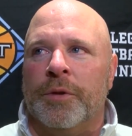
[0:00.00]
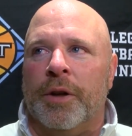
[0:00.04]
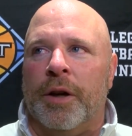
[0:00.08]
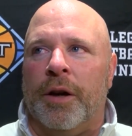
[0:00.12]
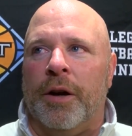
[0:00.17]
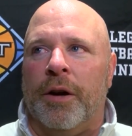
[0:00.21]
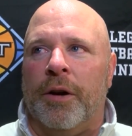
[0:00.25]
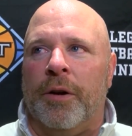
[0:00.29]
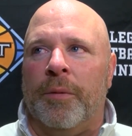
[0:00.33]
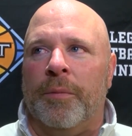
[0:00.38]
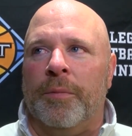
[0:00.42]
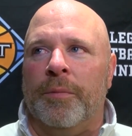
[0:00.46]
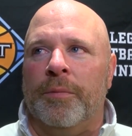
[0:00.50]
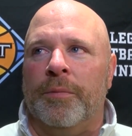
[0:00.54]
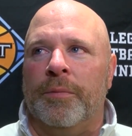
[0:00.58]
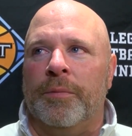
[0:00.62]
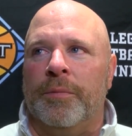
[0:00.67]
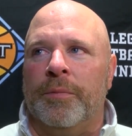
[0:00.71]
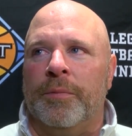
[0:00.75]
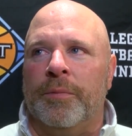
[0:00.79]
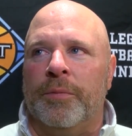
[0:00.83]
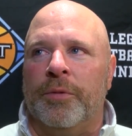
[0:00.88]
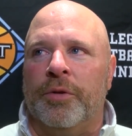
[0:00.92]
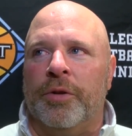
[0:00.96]
um,
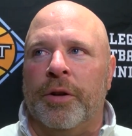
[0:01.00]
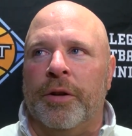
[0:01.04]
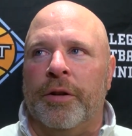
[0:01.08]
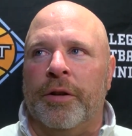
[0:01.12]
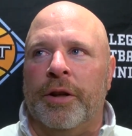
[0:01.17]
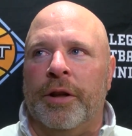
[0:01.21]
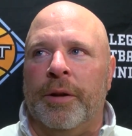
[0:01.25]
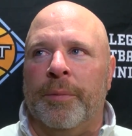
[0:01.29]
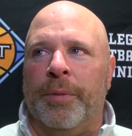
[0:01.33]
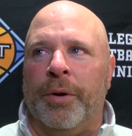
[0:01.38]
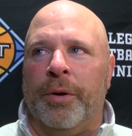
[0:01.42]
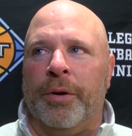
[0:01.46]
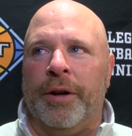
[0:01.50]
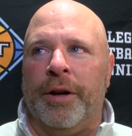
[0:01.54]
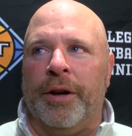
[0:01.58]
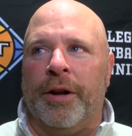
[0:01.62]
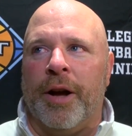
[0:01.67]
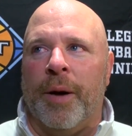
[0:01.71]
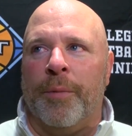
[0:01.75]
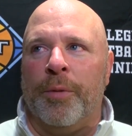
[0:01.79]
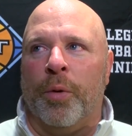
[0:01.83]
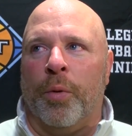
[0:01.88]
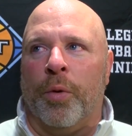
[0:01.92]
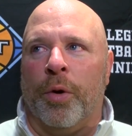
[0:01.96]
to, the ability to
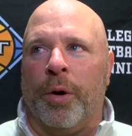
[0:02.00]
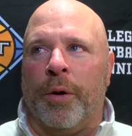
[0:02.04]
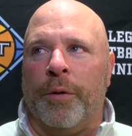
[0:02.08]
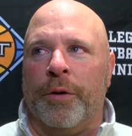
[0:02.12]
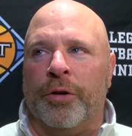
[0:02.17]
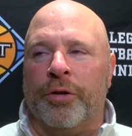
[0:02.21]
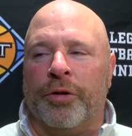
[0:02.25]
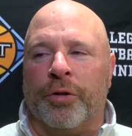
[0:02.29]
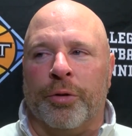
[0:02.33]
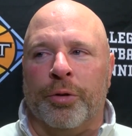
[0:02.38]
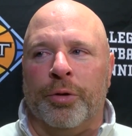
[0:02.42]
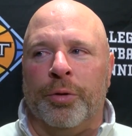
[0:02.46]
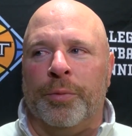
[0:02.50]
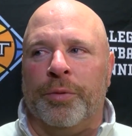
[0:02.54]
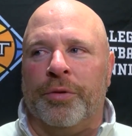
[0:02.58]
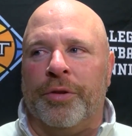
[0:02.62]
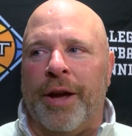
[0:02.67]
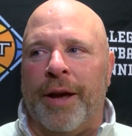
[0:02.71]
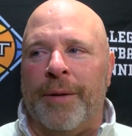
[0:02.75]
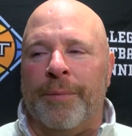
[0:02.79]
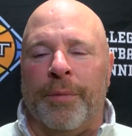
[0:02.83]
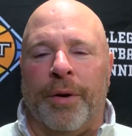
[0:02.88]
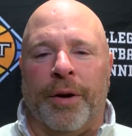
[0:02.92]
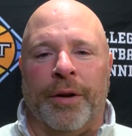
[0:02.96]
come to work with this group
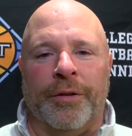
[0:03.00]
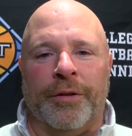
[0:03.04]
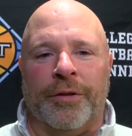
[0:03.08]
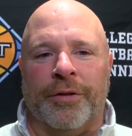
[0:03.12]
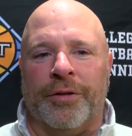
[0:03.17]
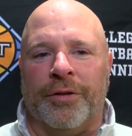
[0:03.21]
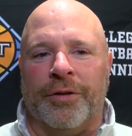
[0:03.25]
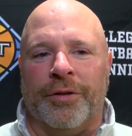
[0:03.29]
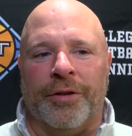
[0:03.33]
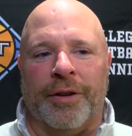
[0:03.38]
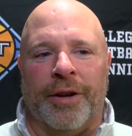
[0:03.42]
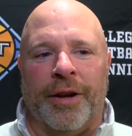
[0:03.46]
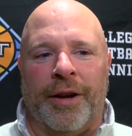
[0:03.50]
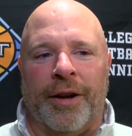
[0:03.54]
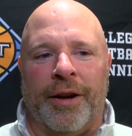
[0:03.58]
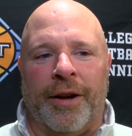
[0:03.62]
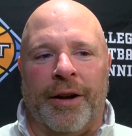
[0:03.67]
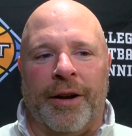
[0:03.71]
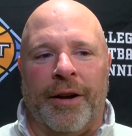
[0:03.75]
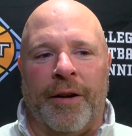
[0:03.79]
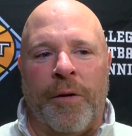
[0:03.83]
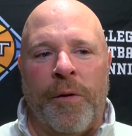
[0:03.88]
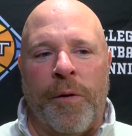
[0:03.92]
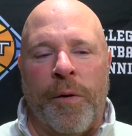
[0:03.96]
10 months
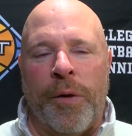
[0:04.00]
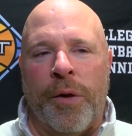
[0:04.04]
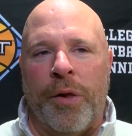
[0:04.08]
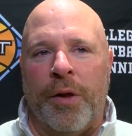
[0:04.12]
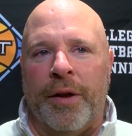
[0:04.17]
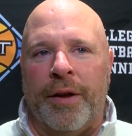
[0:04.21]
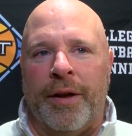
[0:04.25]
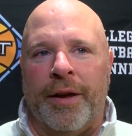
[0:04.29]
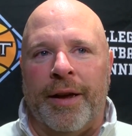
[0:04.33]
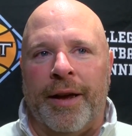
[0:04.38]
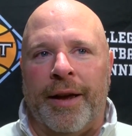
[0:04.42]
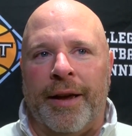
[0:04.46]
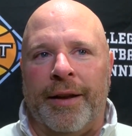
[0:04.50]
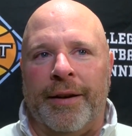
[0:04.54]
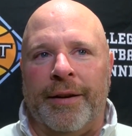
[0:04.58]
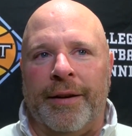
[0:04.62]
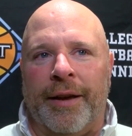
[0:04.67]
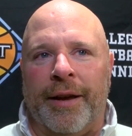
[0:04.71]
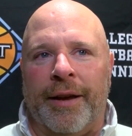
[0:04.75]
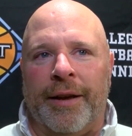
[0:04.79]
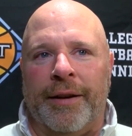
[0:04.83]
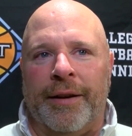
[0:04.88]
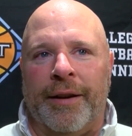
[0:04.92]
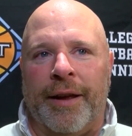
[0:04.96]
uh, and,
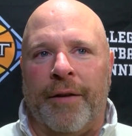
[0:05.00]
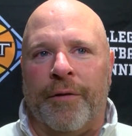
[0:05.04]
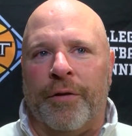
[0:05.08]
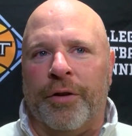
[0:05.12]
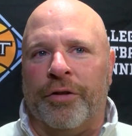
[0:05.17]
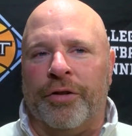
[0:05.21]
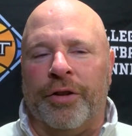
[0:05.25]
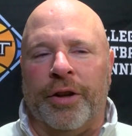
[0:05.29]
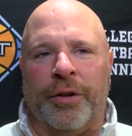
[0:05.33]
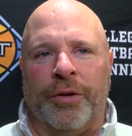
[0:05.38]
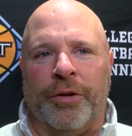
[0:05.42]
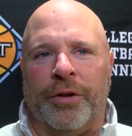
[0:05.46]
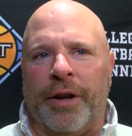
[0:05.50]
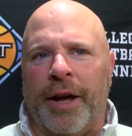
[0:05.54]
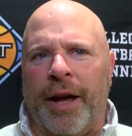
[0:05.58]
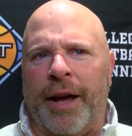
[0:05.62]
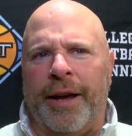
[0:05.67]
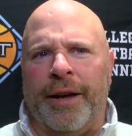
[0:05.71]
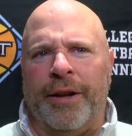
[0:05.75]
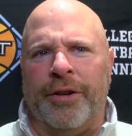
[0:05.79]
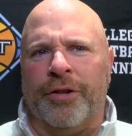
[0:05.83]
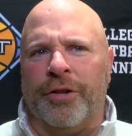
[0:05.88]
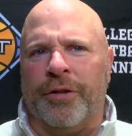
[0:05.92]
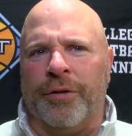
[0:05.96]
and every single
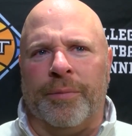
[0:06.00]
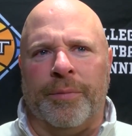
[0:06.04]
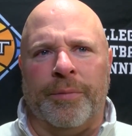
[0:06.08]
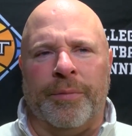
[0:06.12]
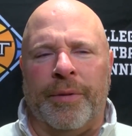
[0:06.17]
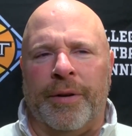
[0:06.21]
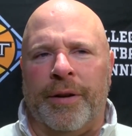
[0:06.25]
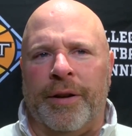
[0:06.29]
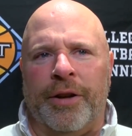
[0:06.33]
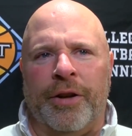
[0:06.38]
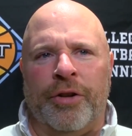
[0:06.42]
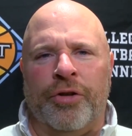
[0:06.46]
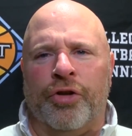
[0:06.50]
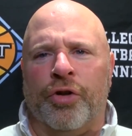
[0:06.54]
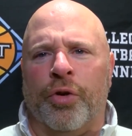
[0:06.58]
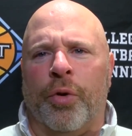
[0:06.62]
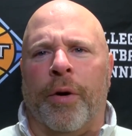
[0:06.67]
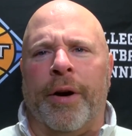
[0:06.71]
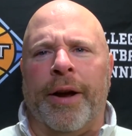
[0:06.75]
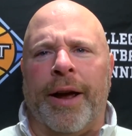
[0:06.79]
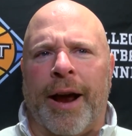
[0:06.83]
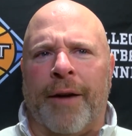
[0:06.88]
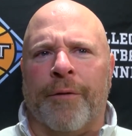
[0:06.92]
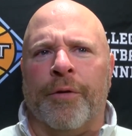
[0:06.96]
day and just
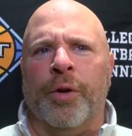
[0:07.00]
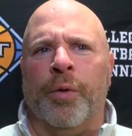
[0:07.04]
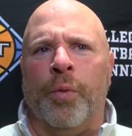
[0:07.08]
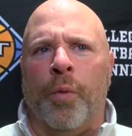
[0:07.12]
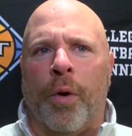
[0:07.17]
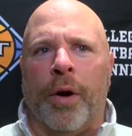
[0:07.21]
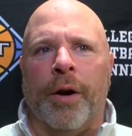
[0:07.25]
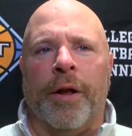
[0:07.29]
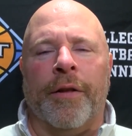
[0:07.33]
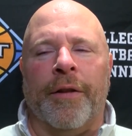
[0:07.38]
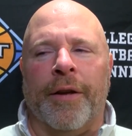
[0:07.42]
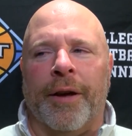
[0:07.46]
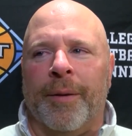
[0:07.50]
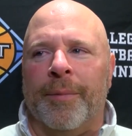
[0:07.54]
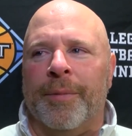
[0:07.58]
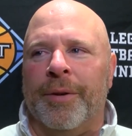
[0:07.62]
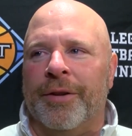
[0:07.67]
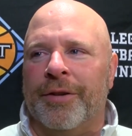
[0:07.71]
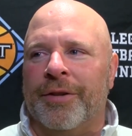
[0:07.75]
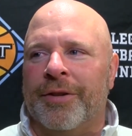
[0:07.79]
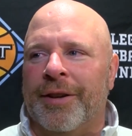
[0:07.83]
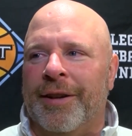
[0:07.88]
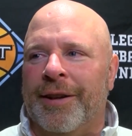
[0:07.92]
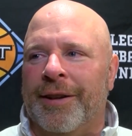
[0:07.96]
enjoy every one of them
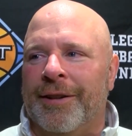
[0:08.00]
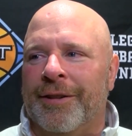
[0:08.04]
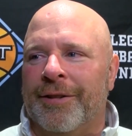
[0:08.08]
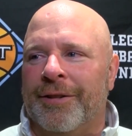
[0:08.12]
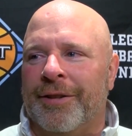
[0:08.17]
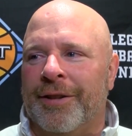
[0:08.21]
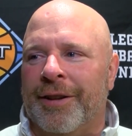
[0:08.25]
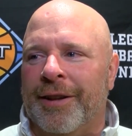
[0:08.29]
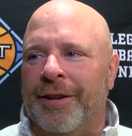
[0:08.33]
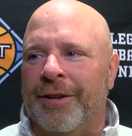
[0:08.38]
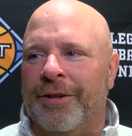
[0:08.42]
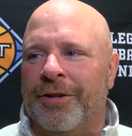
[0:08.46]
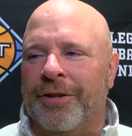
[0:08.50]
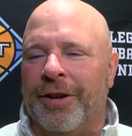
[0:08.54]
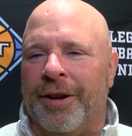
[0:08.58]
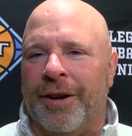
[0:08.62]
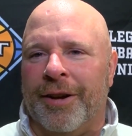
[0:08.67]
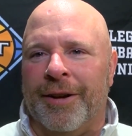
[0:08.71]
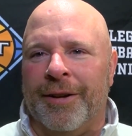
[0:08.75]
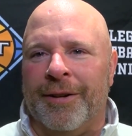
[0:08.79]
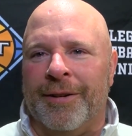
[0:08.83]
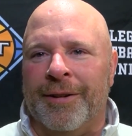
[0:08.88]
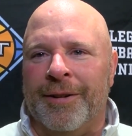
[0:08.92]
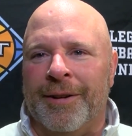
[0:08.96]
is, is, is
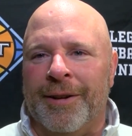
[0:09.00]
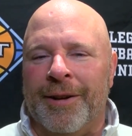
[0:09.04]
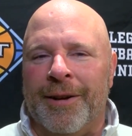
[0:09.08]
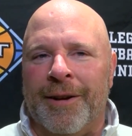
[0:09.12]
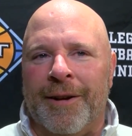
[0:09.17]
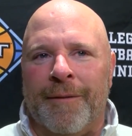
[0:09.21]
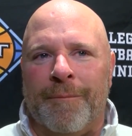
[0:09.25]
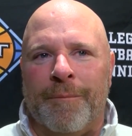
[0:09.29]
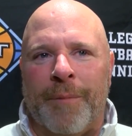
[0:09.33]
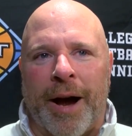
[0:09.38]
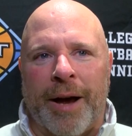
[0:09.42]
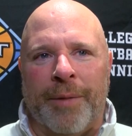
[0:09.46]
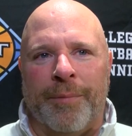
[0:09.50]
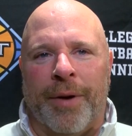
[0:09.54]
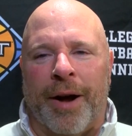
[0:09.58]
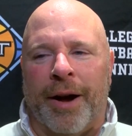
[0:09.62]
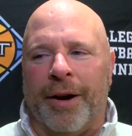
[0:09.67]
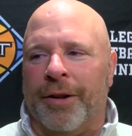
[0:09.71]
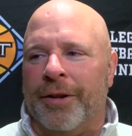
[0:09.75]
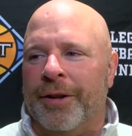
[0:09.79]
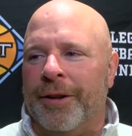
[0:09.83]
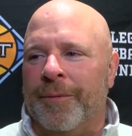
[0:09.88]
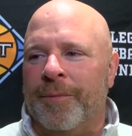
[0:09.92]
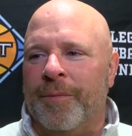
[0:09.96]
uh,
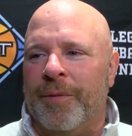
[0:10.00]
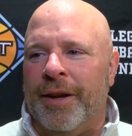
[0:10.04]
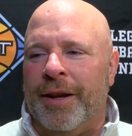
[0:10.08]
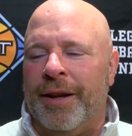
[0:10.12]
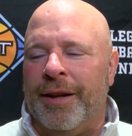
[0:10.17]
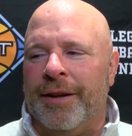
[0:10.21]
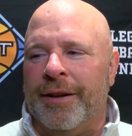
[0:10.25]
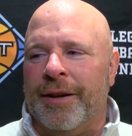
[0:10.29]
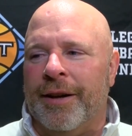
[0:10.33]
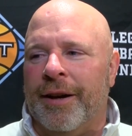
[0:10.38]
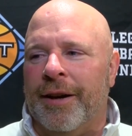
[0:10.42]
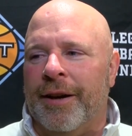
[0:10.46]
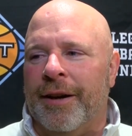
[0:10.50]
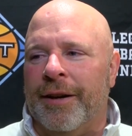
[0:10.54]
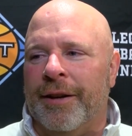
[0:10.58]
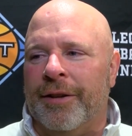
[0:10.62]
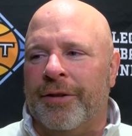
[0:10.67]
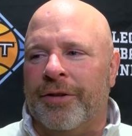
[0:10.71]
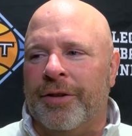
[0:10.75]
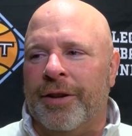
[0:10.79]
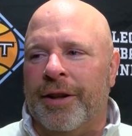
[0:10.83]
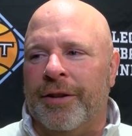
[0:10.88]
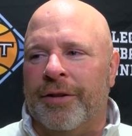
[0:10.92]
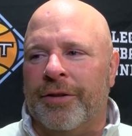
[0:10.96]
mind-boggling. And uh,
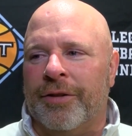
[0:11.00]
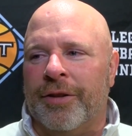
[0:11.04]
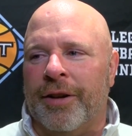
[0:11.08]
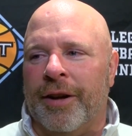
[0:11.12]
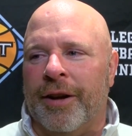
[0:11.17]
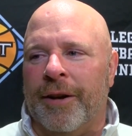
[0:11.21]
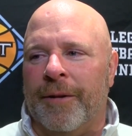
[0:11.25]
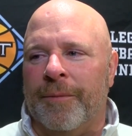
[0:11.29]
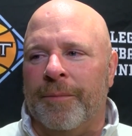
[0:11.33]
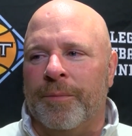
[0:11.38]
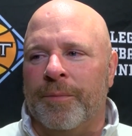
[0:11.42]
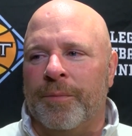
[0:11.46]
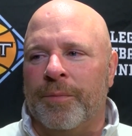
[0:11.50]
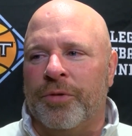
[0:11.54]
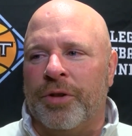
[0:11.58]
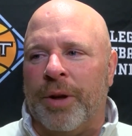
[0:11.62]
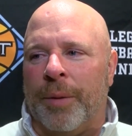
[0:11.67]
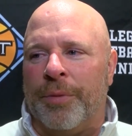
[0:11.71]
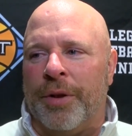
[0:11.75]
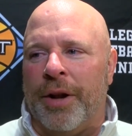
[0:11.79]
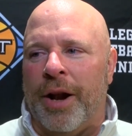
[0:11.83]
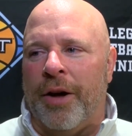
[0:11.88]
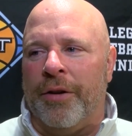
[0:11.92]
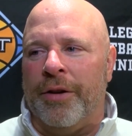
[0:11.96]
it's, it's um,
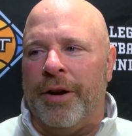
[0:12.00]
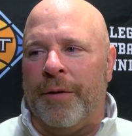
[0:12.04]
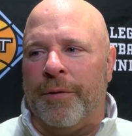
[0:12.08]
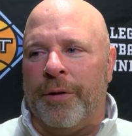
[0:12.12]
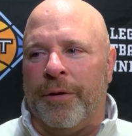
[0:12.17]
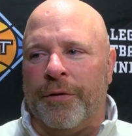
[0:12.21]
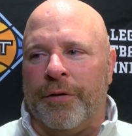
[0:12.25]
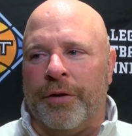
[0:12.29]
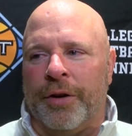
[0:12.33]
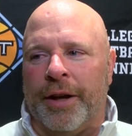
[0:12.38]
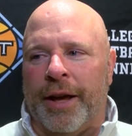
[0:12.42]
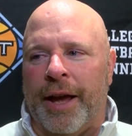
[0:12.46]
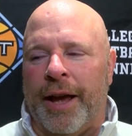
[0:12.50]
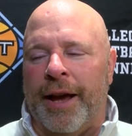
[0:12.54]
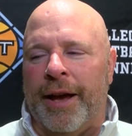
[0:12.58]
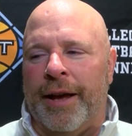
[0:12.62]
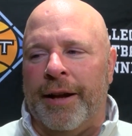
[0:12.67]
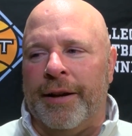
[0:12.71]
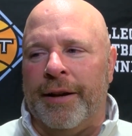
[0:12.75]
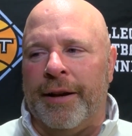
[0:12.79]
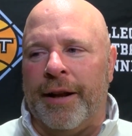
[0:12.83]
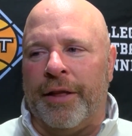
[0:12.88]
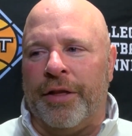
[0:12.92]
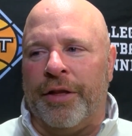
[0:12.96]
something I'll never
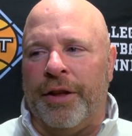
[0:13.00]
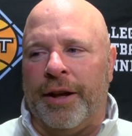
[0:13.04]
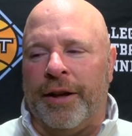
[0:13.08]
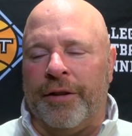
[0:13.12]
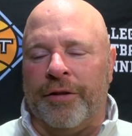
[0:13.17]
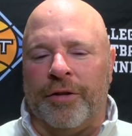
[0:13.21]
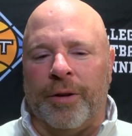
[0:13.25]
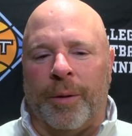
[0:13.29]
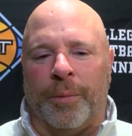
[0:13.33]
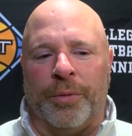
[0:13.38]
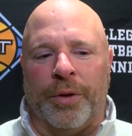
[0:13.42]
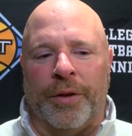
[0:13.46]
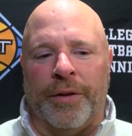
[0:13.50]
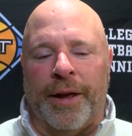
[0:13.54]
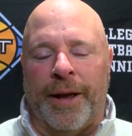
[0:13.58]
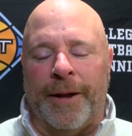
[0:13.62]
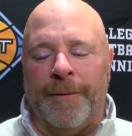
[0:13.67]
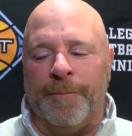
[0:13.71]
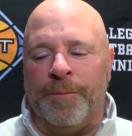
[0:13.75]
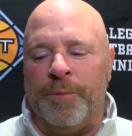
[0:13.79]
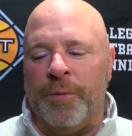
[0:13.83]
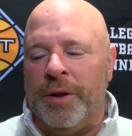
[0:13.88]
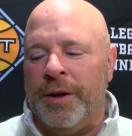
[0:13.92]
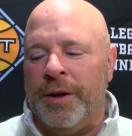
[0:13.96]
forget, and I think it's something that